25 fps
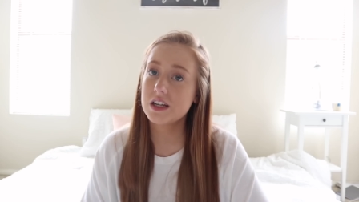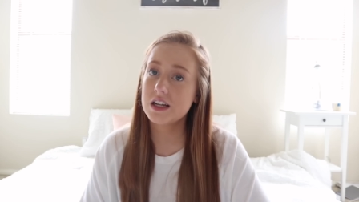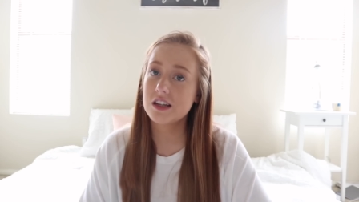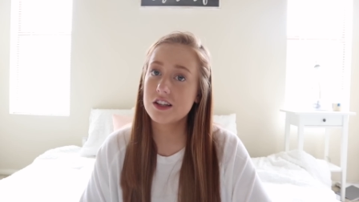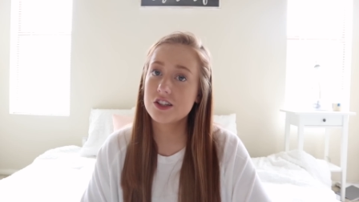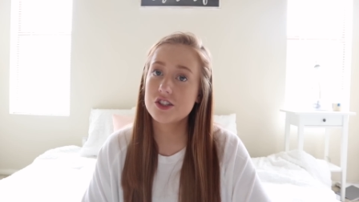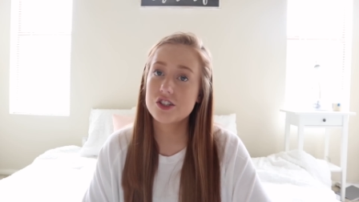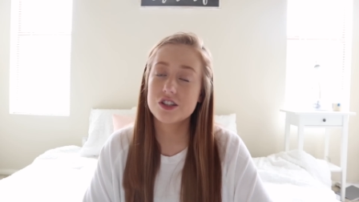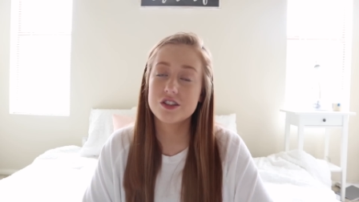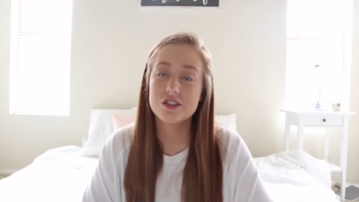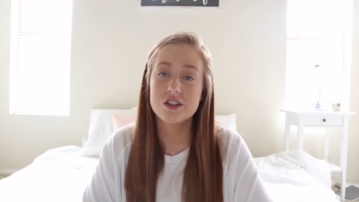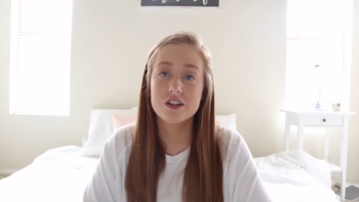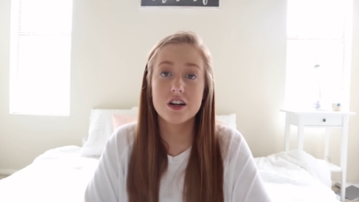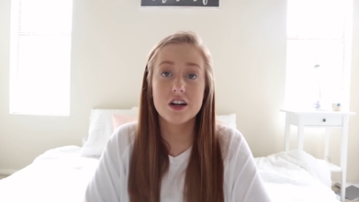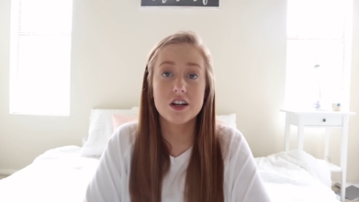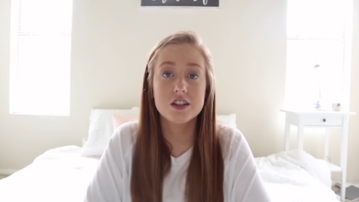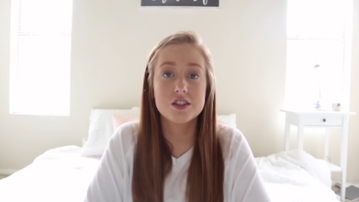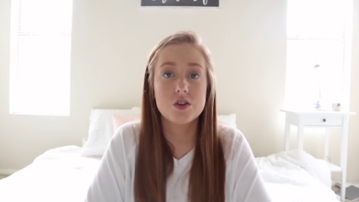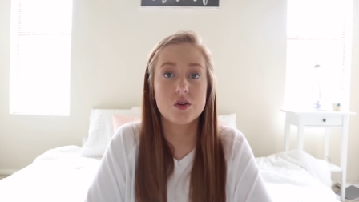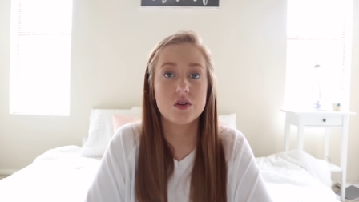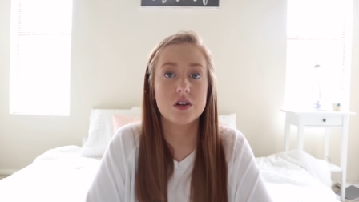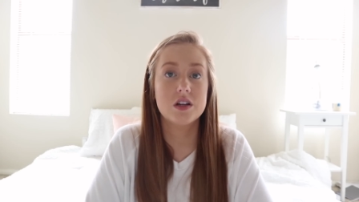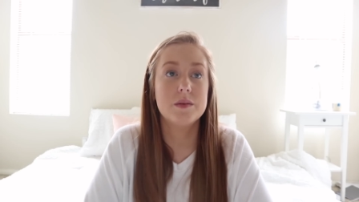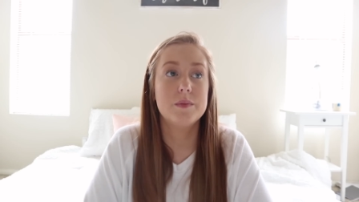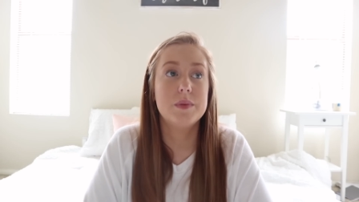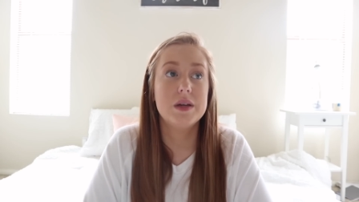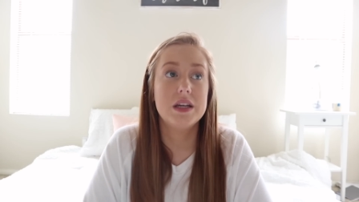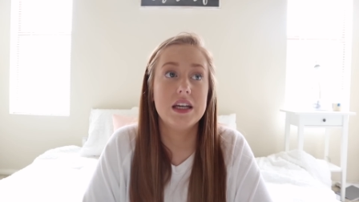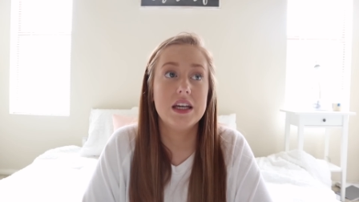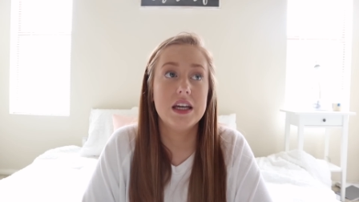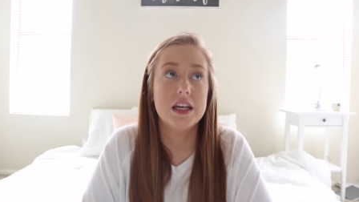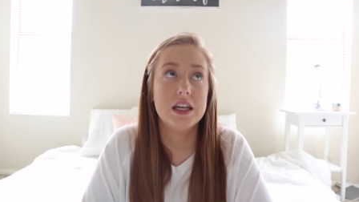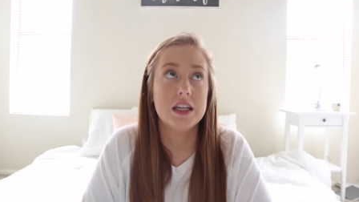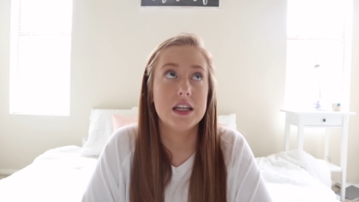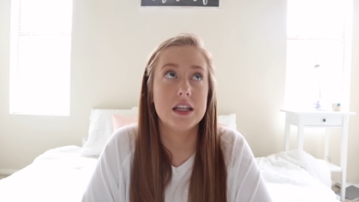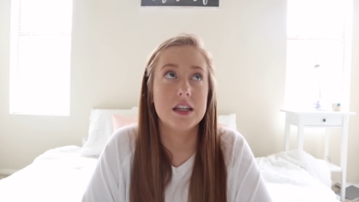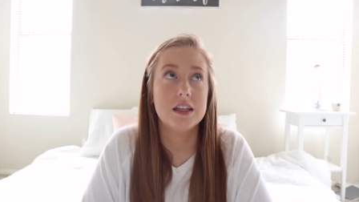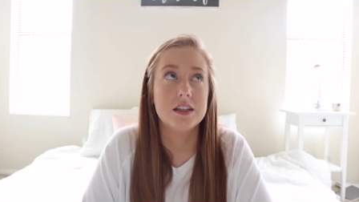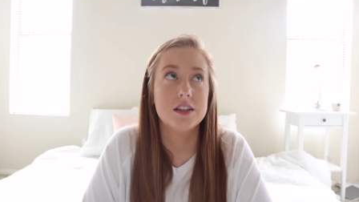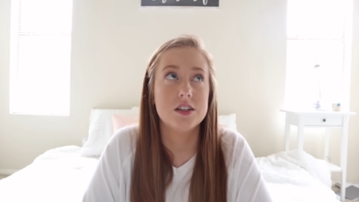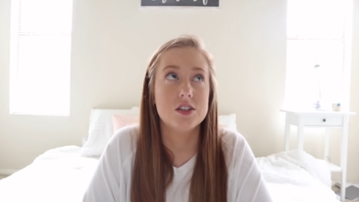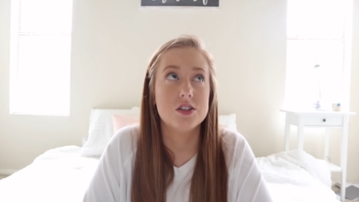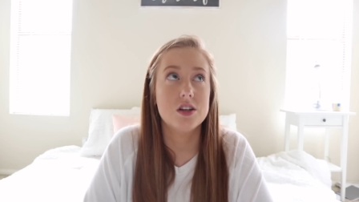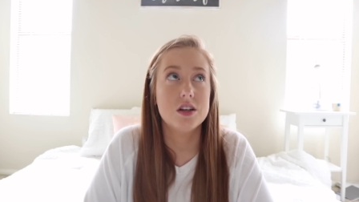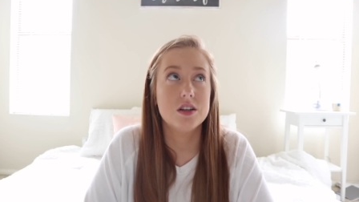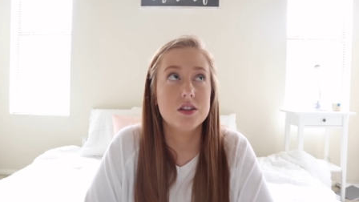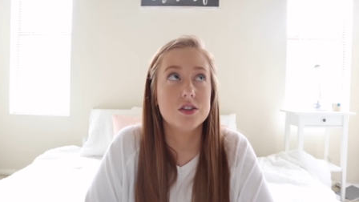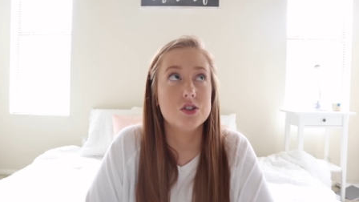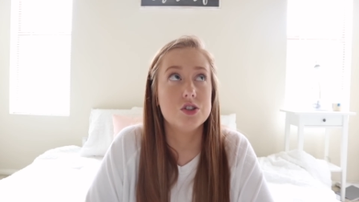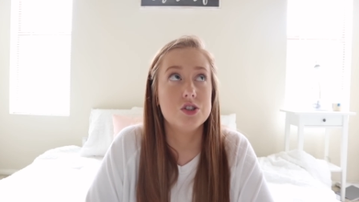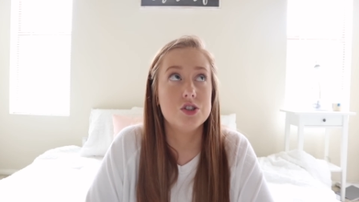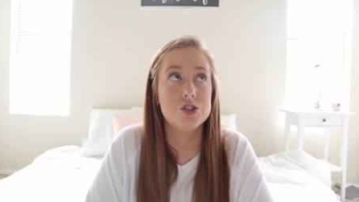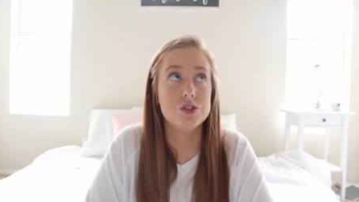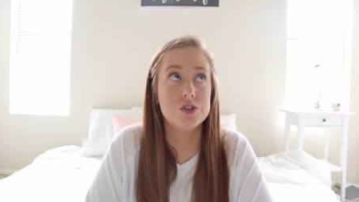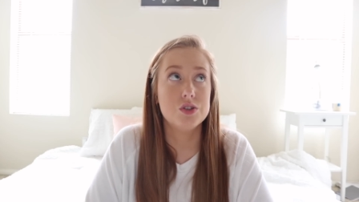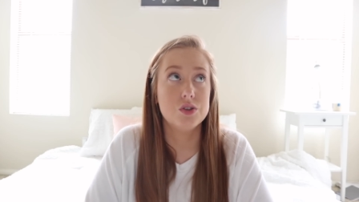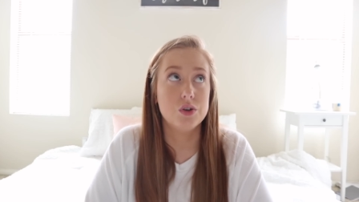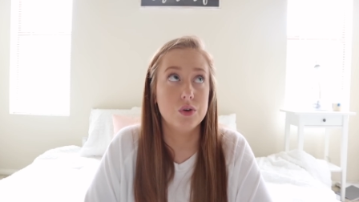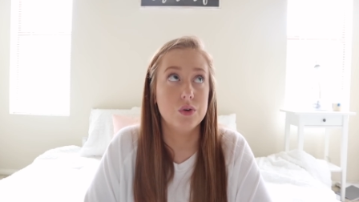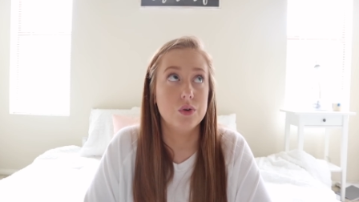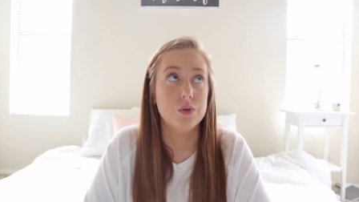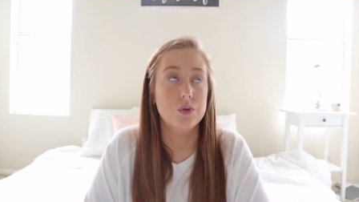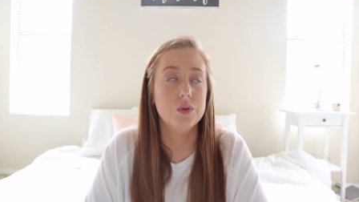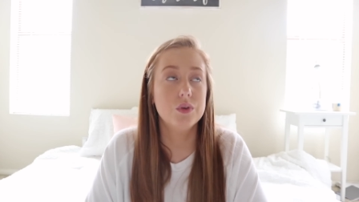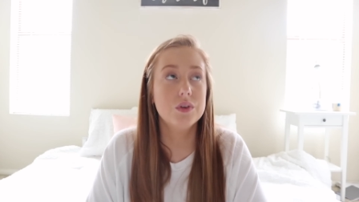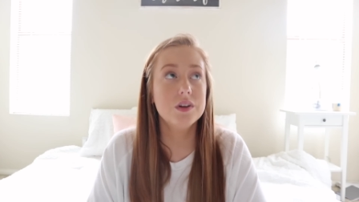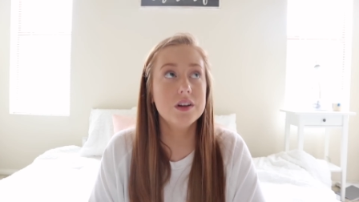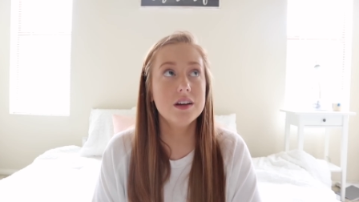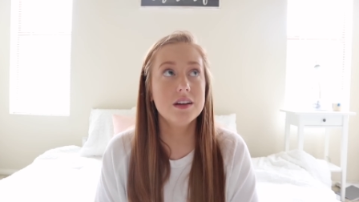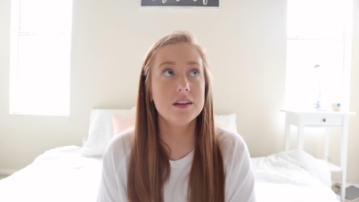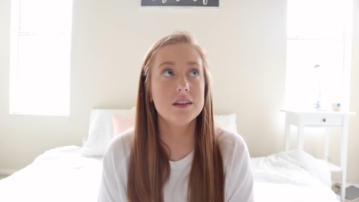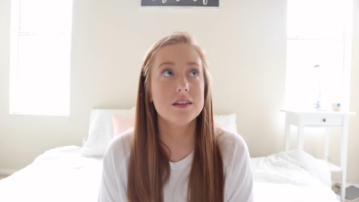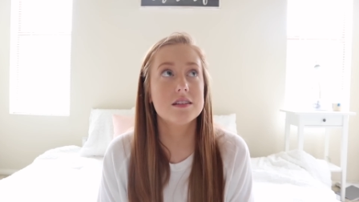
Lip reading: out the gender, it's going to be in June.